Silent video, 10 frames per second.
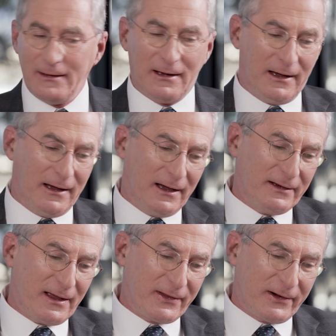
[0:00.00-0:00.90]

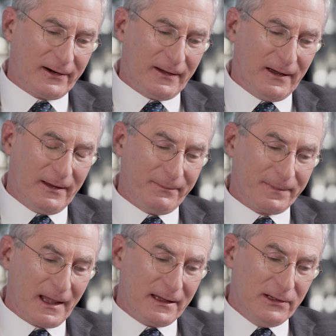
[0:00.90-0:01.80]
Another
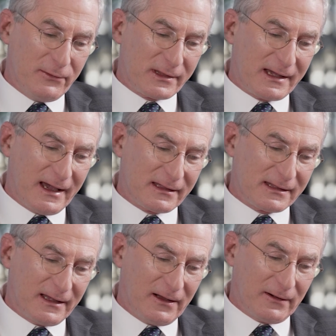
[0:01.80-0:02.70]
use case
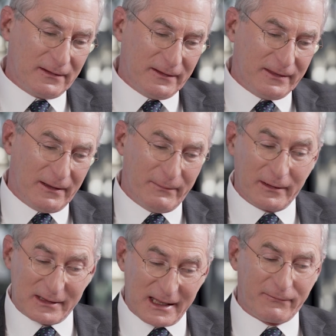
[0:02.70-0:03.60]
that
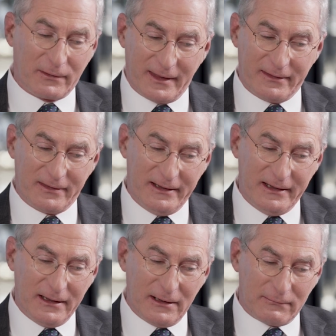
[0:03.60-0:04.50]
among several that
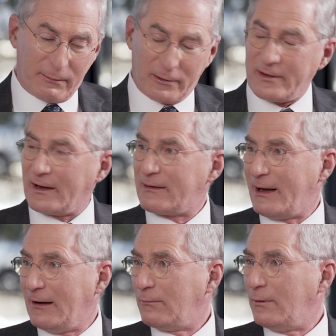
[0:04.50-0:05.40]
the report talked
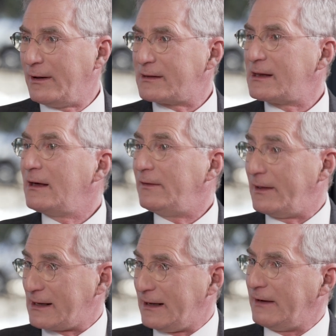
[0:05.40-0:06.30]
about was
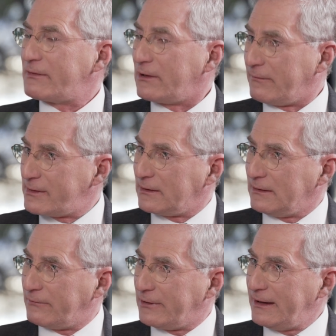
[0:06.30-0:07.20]
this idea of service
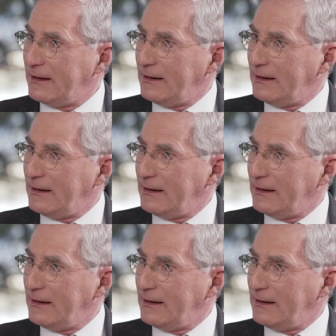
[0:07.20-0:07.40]
delivery